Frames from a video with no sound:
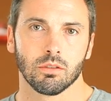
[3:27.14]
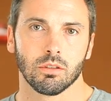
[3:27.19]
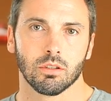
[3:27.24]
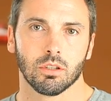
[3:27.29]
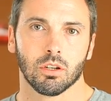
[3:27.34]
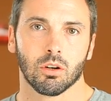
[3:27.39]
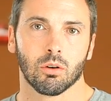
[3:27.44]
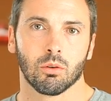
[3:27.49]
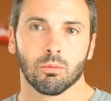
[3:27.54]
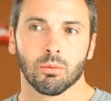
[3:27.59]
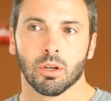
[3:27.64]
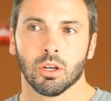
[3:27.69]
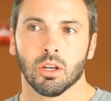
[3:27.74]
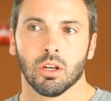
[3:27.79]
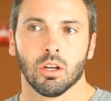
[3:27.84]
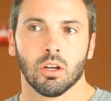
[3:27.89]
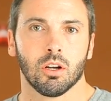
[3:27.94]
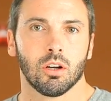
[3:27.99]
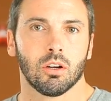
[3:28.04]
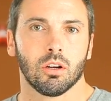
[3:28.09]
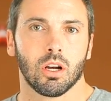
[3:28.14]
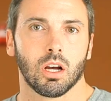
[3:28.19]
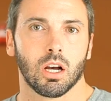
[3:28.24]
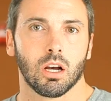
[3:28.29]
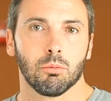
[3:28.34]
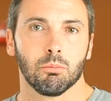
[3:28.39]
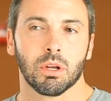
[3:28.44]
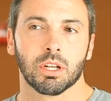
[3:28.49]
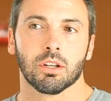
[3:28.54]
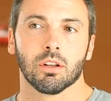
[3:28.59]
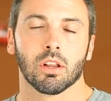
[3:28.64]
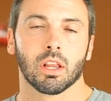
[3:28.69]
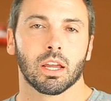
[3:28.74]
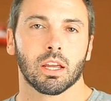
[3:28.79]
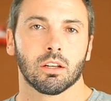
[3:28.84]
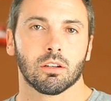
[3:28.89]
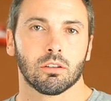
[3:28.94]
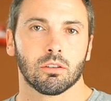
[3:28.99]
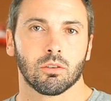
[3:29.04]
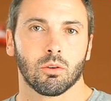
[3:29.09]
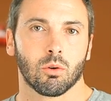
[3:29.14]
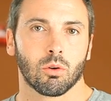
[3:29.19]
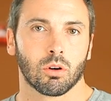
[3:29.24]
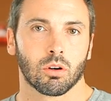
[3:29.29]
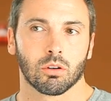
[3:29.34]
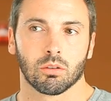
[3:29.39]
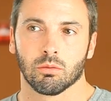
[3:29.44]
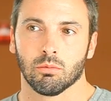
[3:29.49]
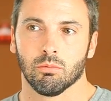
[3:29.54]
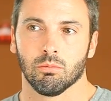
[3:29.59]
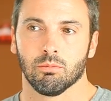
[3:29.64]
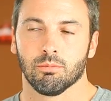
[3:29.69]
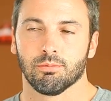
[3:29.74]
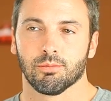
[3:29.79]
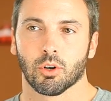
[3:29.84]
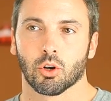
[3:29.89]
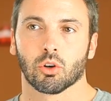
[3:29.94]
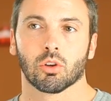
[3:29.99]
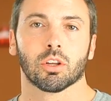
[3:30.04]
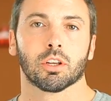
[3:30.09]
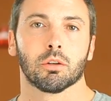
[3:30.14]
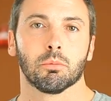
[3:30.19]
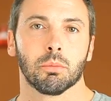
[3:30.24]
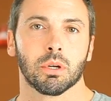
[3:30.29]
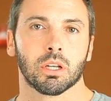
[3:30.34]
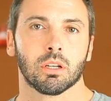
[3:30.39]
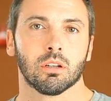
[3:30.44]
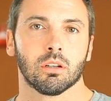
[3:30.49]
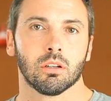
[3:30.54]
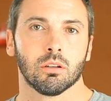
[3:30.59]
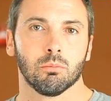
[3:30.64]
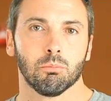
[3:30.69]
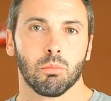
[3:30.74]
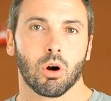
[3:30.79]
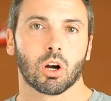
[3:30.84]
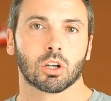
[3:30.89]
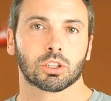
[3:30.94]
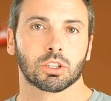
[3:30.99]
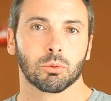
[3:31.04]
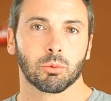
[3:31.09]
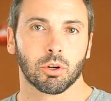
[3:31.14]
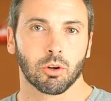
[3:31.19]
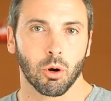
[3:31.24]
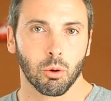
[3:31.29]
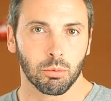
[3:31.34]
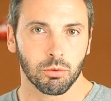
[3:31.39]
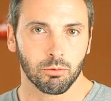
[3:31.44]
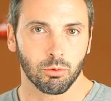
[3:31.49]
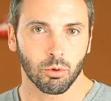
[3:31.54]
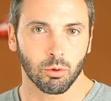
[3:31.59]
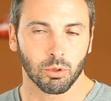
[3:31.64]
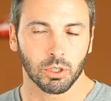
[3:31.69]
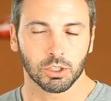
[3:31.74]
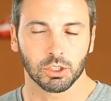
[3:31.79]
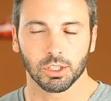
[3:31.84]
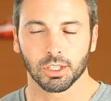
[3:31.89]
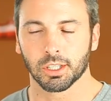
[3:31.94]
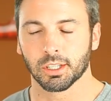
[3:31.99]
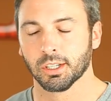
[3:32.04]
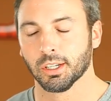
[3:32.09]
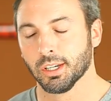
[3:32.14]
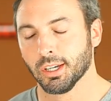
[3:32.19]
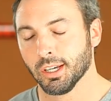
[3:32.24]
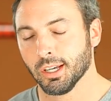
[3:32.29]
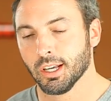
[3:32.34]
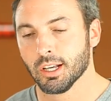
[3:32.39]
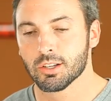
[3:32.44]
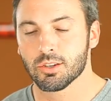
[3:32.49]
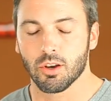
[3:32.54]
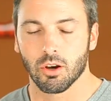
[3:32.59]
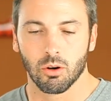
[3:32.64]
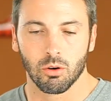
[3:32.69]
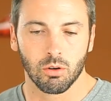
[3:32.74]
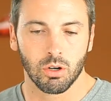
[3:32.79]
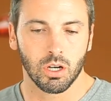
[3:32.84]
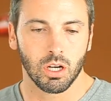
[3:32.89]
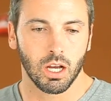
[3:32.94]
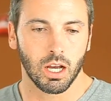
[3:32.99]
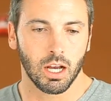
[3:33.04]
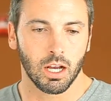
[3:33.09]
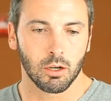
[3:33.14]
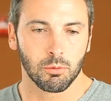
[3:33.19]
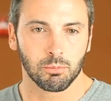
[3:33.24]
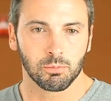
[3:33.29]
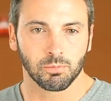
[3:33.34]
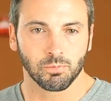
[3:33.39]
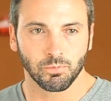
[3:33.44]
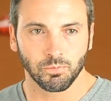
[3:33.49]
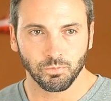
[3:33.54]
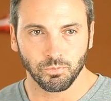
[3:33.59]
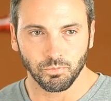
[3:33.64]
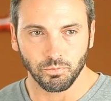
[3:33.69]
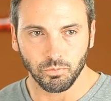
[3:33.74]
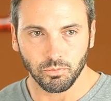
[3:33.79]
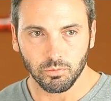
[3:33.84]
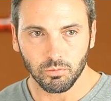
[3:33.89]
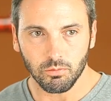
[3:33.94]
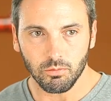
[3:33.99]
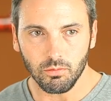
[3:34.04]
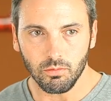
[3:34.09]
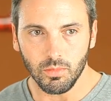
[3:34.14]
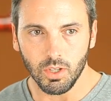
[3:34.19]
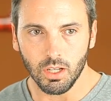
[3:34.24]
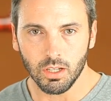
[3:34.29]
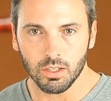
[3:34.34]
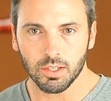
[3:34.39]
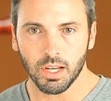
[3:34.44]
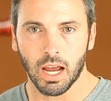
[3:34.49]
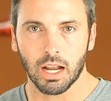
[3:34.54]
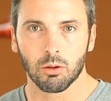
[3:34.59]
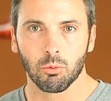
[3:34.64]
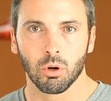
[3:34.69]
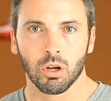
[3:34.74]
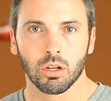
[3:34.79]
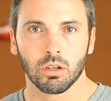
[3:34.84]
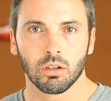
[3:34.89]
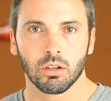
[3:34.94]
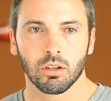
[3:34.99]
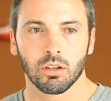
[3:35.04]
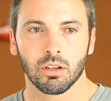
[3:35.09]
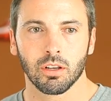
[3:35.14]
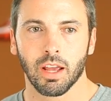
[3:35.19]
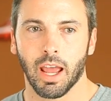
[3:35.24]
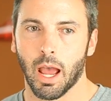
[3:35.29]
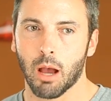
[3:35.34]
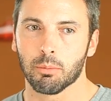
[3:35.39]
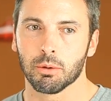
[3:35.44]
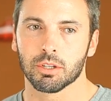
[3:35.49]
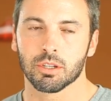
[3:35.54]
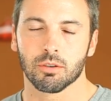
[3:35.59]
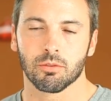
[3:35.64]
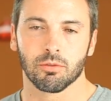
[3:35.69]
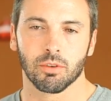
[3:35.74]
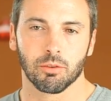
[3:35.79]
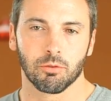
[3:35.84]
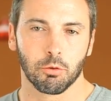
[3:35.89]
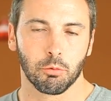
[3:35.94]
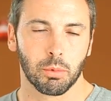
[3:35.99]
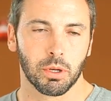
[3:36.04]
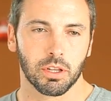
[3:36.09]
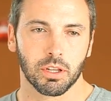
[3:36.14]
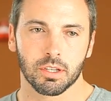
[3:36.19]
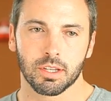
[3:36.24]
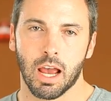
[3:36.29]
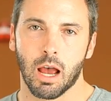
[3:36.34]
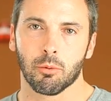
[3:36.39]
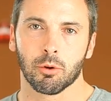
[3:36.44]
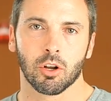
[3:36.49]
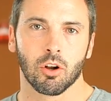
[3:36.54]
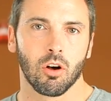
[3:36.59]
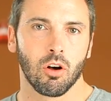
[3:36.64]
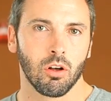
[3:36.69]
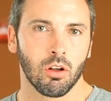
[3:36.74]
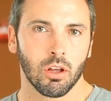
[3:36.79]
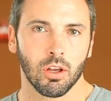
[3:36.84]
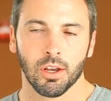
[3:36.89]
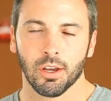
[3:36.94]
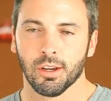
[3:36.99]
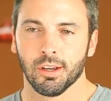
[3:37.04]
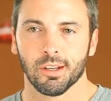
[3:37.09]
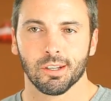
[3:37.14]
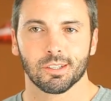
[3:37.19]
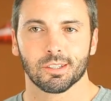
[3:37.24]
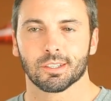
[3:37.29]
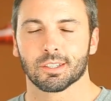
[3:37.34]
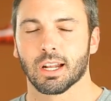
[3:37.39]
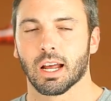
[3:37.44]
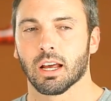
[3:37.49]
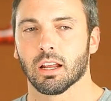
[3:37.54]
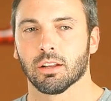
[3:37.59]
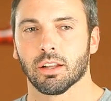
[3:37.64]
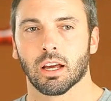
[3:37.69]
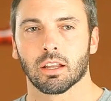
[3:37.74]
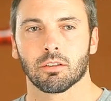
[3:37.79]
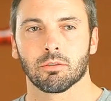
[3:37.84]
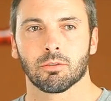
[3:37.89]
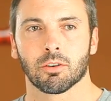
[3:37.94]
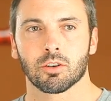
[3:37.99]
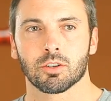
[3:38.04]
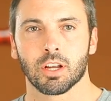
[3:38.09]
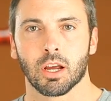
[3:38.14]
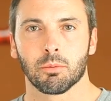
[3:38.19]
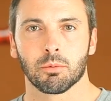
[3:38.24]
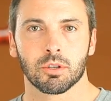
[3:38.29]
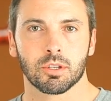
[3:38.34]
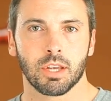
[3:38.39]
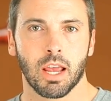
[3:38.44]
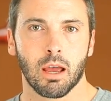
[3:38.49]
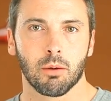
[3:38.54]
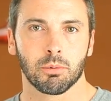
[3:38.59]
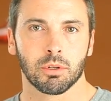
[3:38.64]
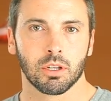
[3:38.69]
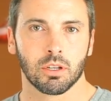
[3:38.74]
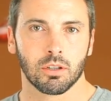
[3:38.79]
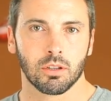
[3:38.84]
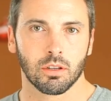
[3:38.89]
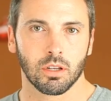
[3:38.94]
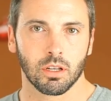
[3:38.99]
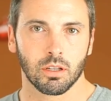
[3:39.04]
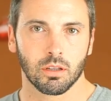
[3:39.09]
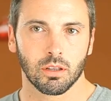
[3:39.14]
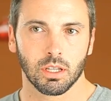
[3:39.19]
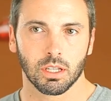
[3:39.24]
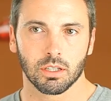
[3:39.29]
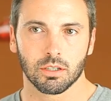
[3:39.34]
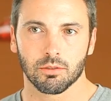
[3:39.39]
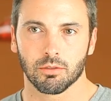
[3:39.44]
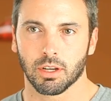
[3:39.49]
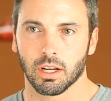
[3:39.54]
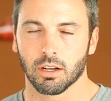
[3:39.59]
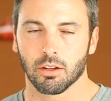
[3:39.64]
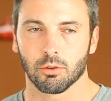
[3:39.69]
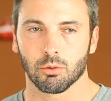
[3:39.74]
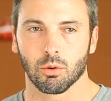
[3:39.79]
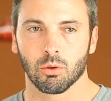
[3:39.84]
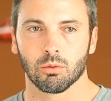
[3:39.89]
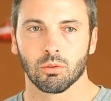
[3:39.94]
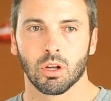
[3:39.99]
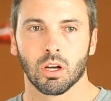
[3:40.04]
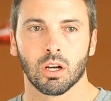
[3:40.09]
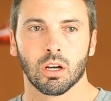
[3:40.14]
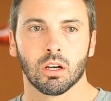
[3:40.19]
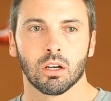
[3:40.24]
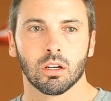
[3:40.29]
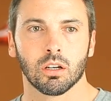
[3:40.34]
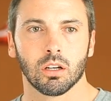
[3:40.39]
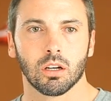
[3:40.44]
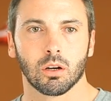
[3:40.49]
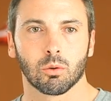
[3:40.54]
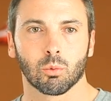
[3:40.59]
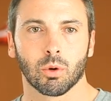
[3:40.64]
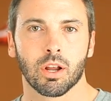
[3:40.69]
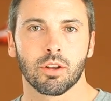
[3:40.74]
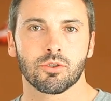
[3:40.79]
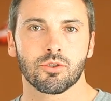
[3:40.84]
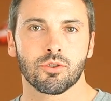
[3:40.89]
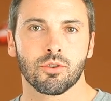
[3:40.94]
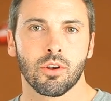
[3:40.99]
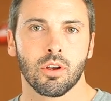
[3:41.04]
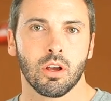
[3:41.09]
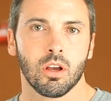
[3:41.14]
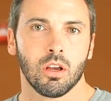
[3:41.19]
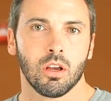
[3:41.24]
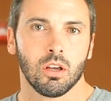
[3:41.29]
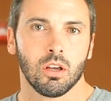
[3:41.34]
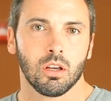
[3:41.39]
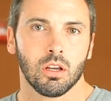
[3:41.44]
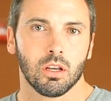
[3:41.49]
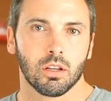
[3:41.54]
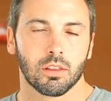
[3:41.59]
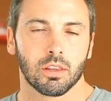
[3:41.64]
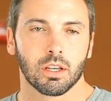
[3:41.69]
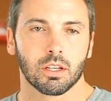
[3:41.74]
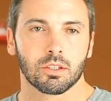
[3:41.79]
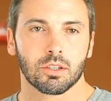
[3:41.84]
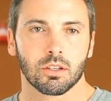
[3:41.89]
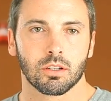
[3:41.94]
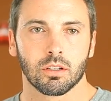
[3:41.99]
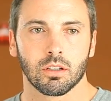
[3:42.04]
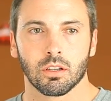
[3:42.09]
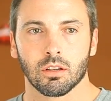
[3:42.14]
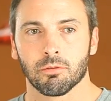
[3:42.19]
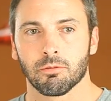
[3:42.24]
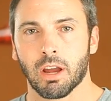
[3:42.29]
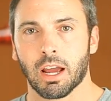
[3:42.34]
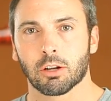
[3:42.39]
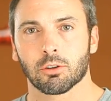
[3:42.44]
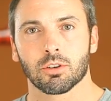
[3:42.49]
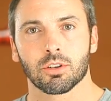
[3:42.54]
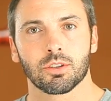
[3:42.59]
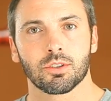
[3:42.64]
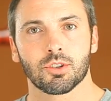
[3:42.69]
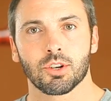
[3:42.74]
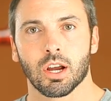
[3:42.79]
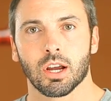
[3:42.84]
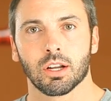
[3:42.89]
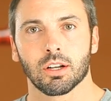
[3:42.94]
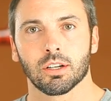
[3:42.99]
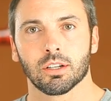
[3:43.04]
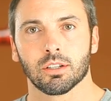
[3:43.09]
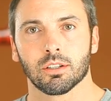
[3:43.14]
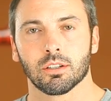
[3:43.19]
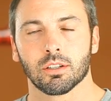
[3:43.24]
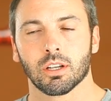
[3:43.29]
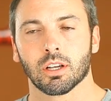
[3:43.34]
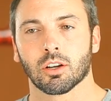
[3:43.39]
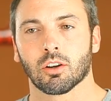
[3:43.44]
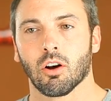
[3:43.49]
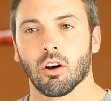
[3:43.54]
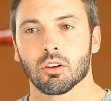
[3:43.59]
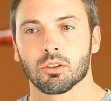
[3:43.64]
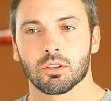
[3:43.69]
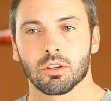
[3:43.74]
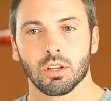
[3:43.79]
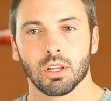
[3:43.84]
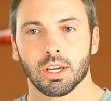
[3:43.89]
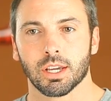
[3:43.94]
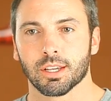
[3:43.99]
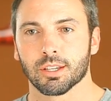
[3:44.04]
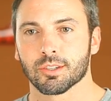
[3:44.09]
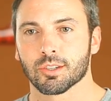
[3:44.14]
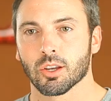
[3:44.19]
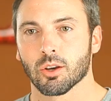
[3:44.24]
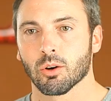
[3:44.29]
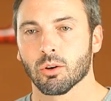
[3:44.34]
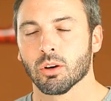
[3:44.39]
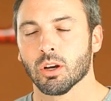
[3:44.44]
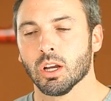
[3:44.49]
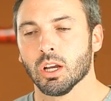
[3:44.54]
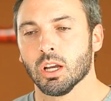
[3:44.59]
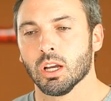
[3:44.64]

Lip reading: mid to late or early to mid March that we were hoping for originally. So it's kind of what happens if you've been in this hobby at all. It's not the first time this happened, that things have kind of thrown a wrench in things in the factories in China and caused delays. So